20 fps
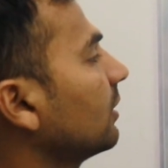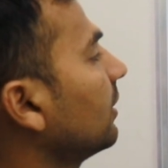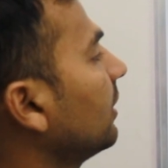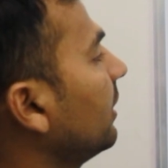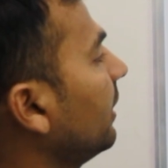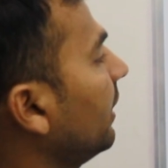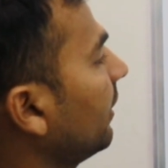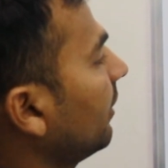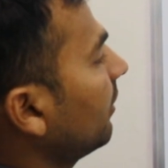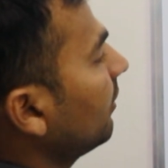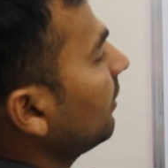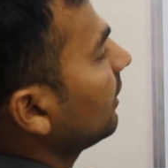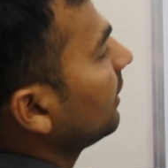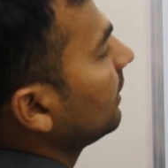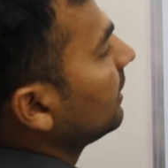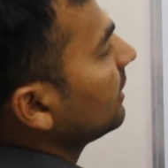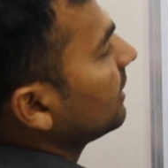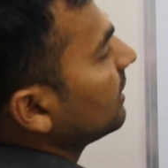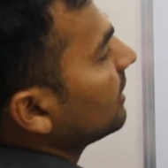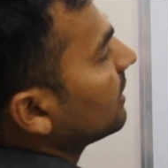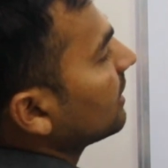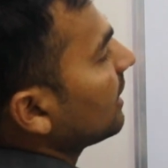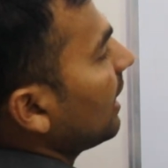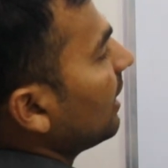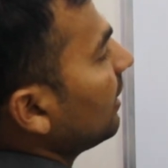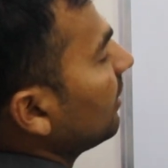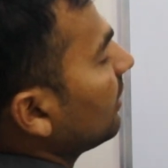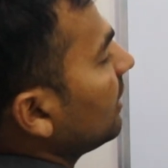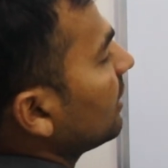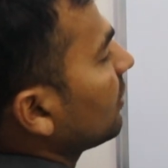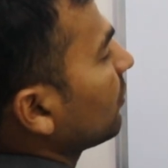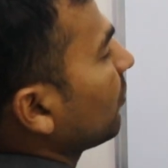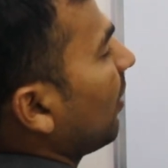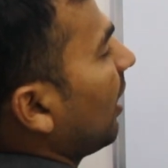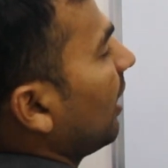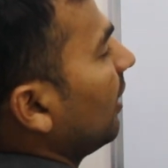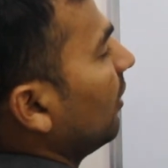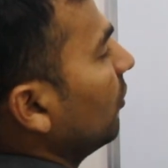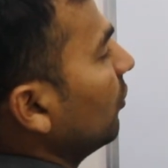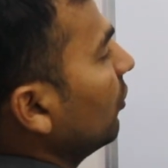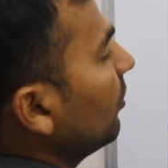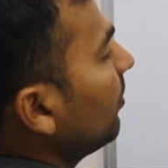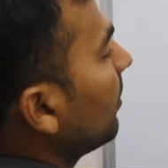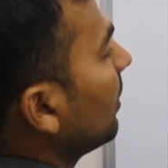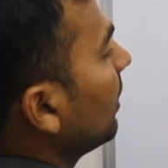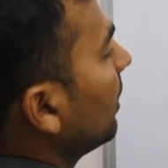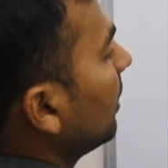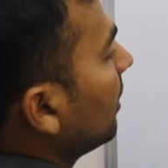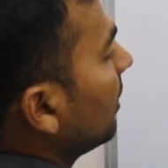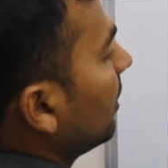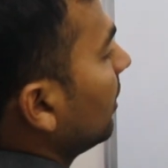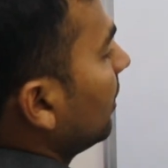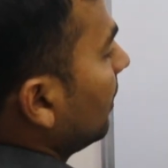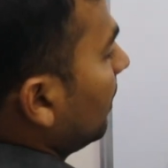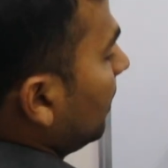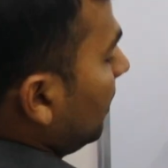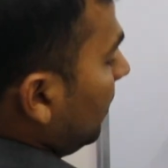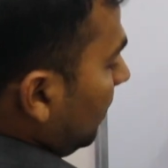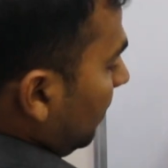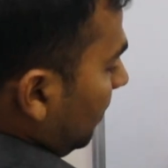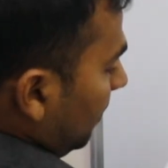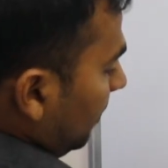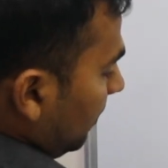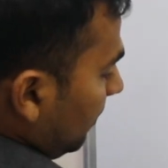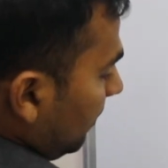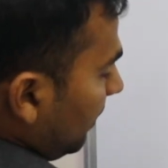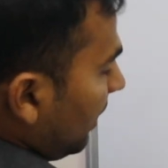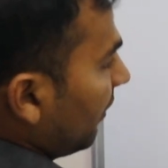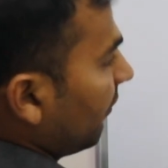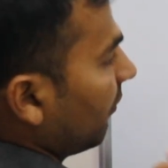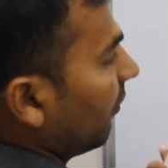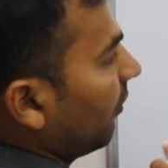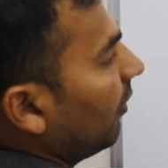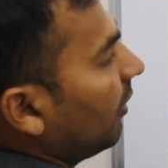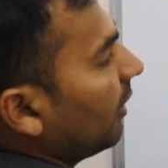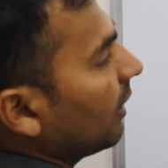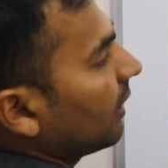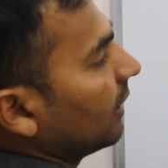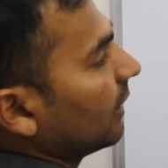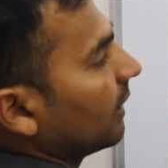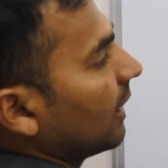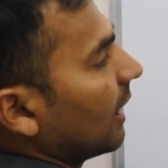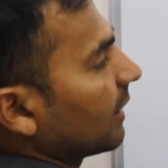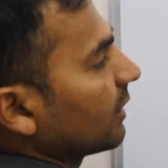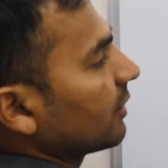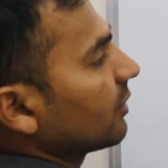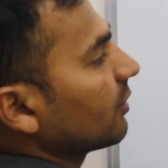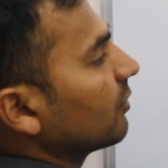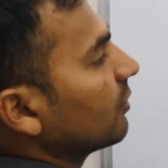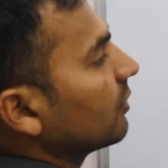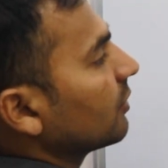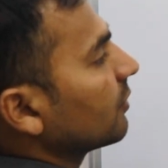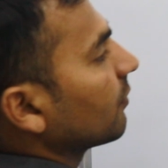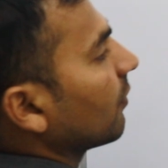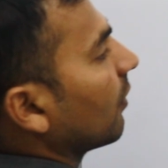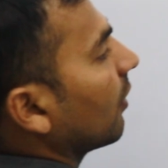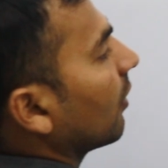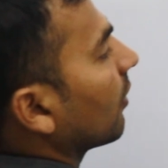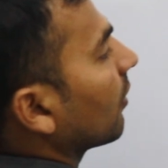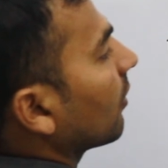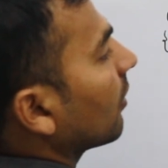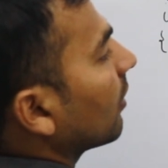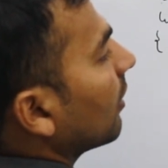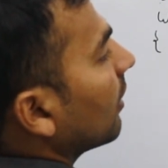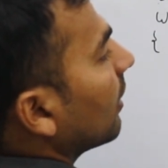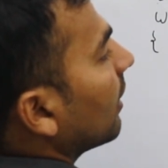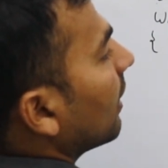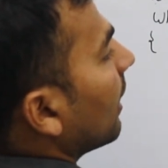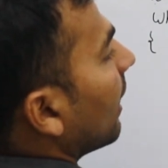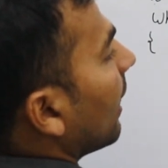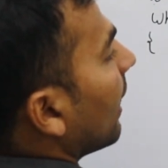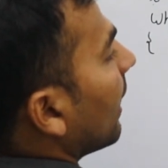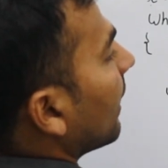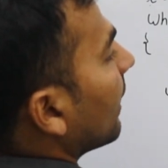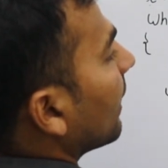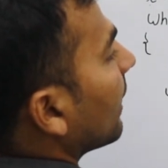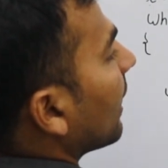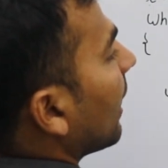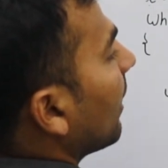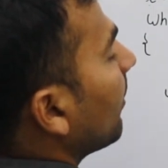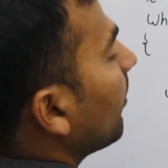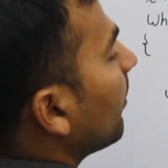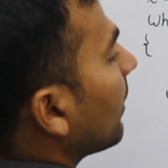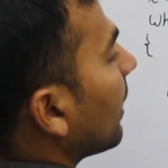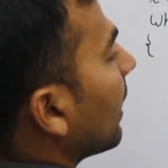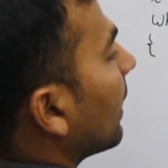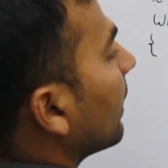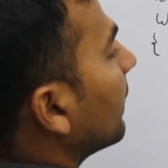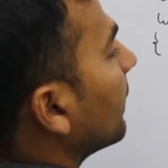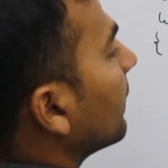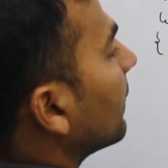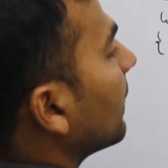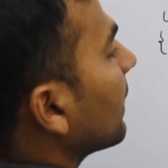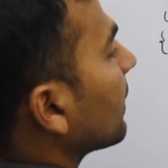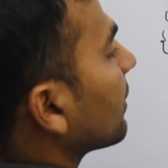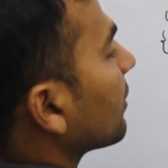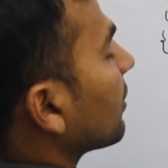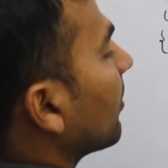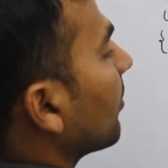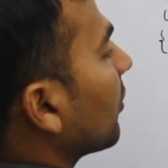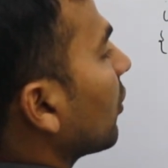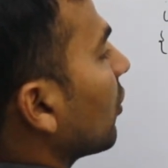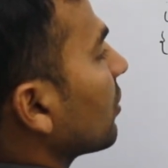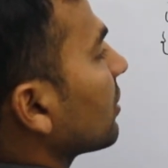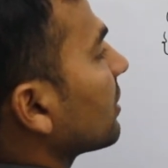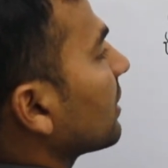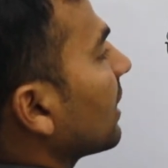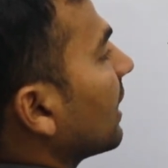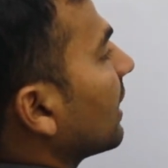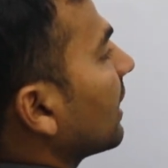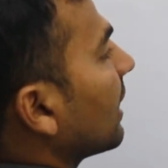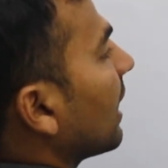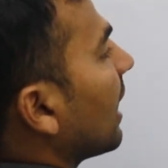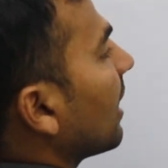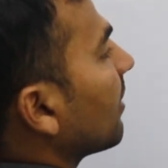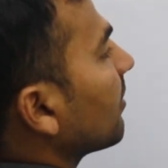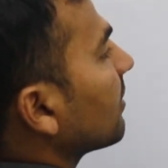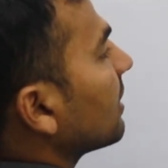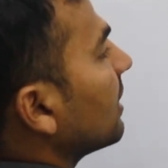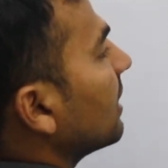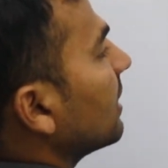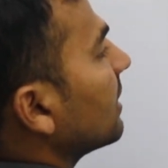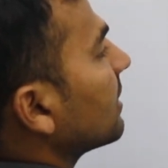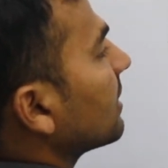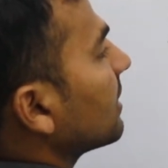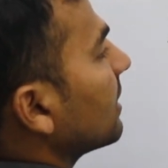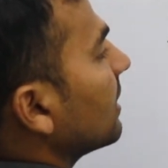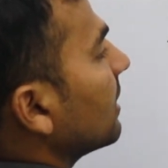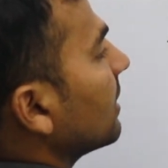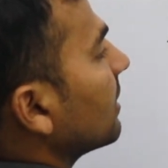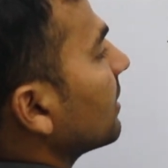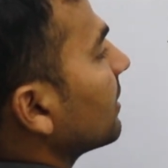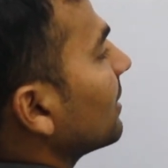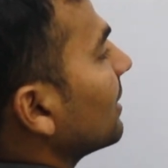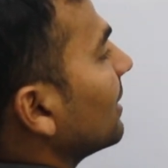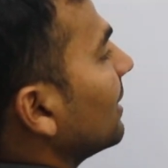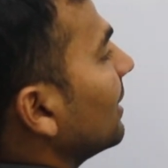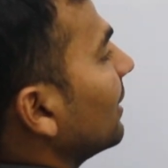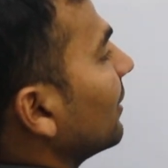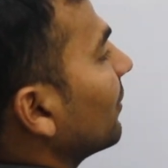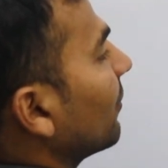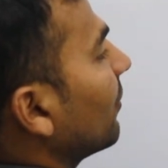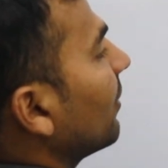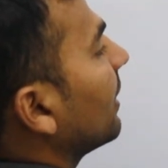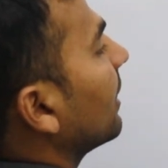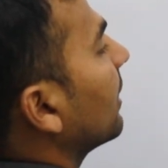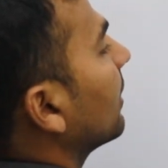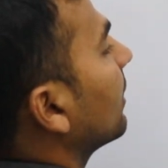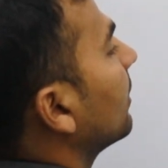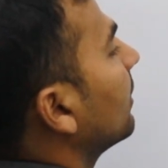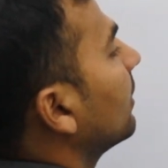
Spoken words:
Here it is inside this while loop, therefore it executes for n time, and it takes some constant time, let's say C3.